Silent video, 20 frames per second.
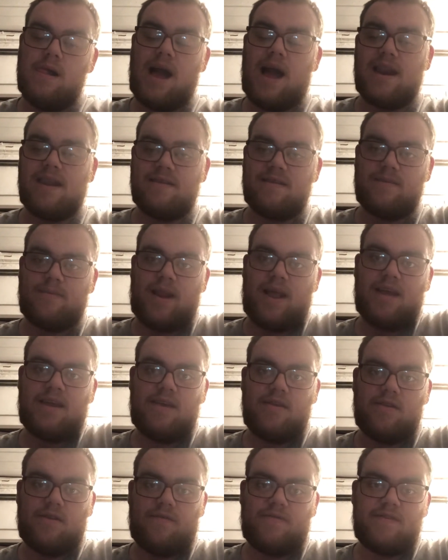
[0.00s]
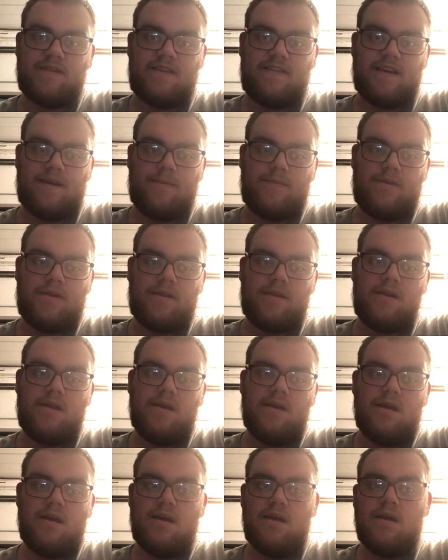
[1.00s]
Alistair Black, he's obviously champion.
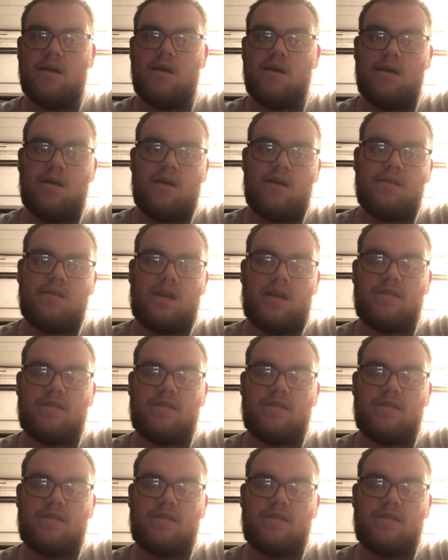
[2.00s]
The